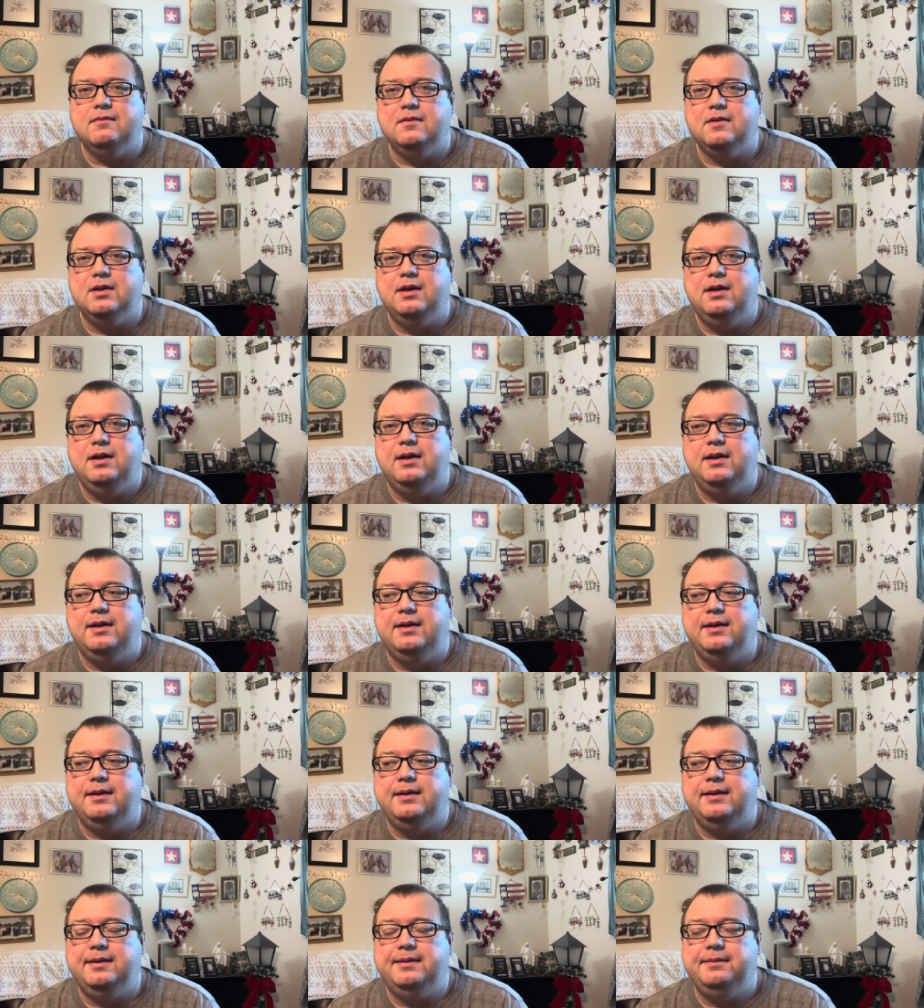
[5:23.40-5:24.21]

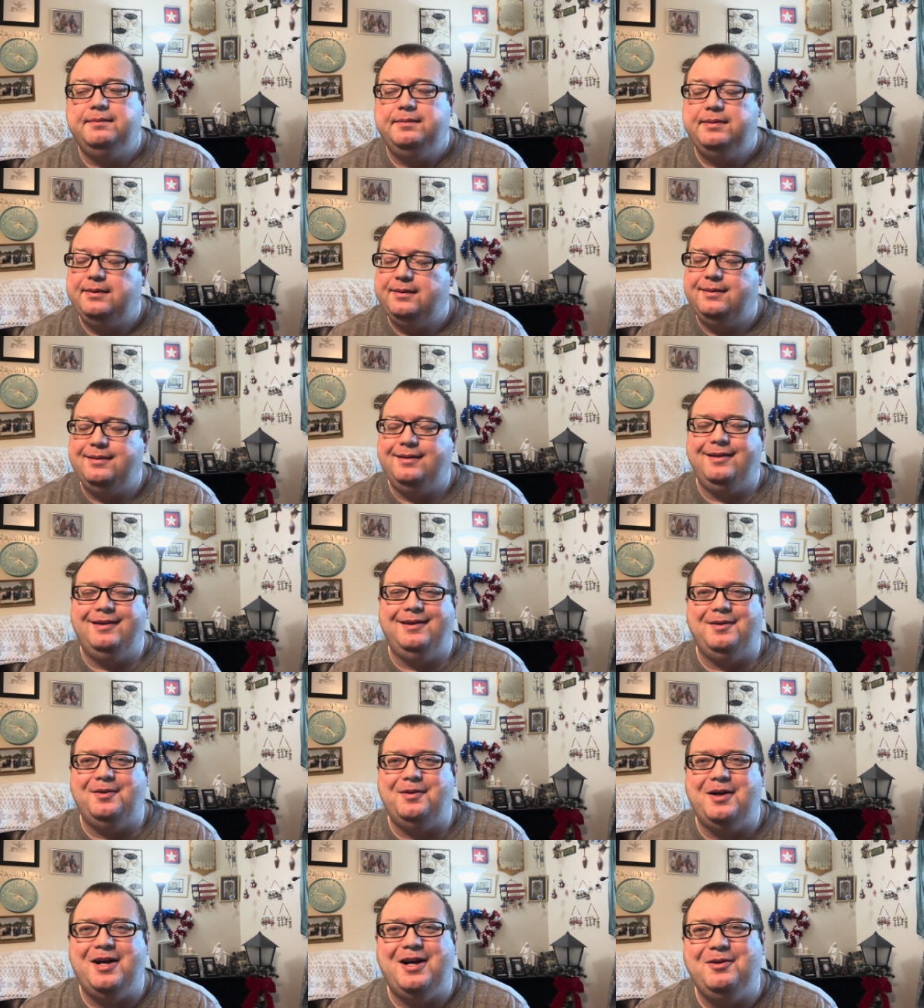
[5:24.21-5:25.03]

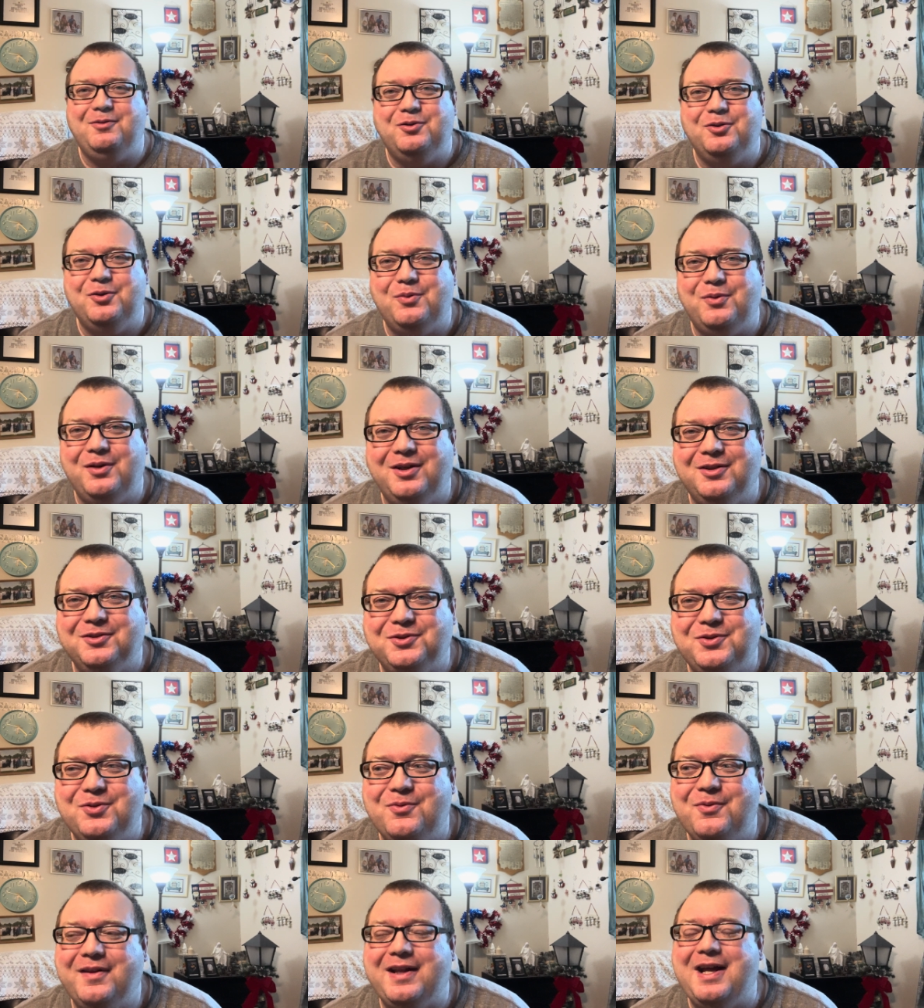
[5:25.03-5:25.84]
don't know where I was
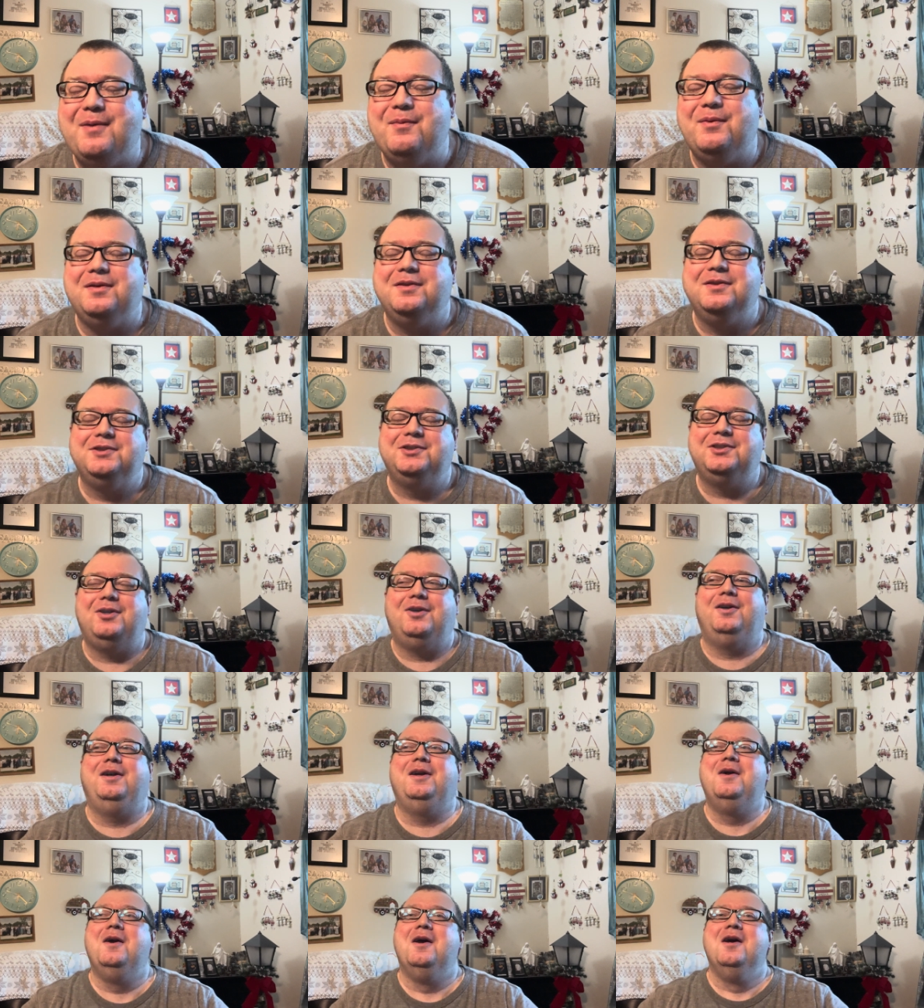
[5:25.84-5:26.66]
going with that one.
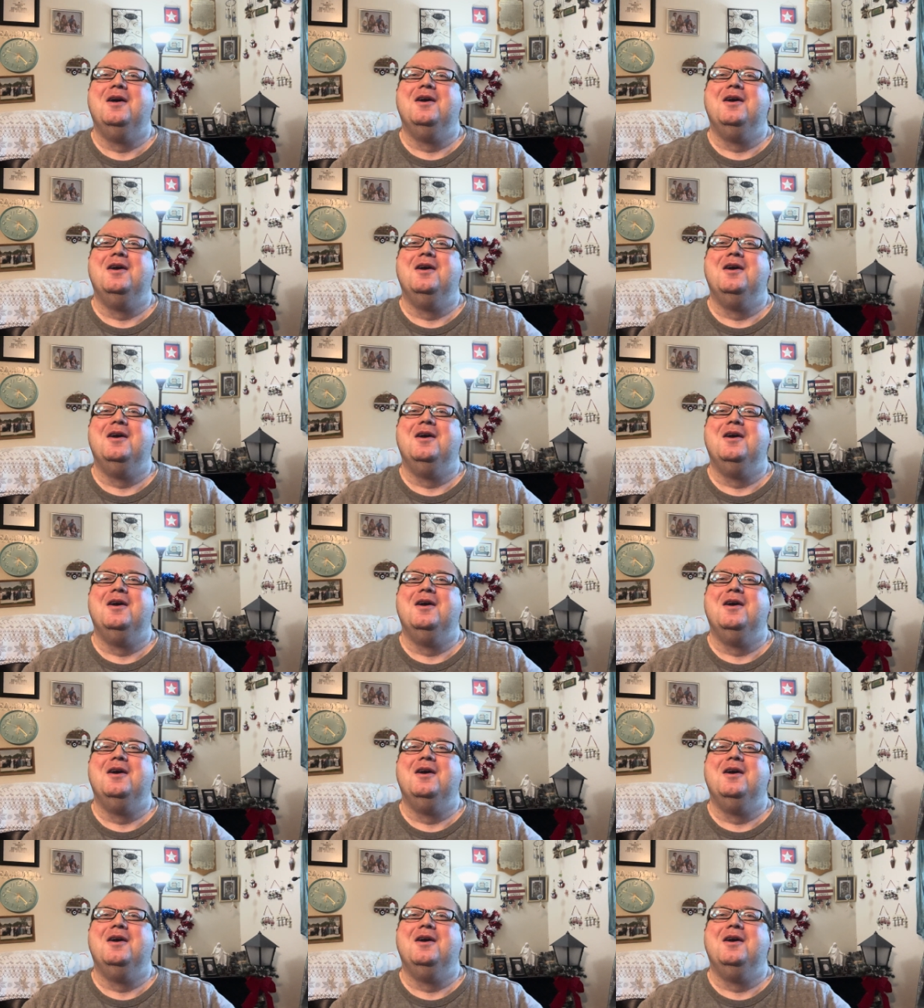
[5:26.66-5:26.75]
Sorry.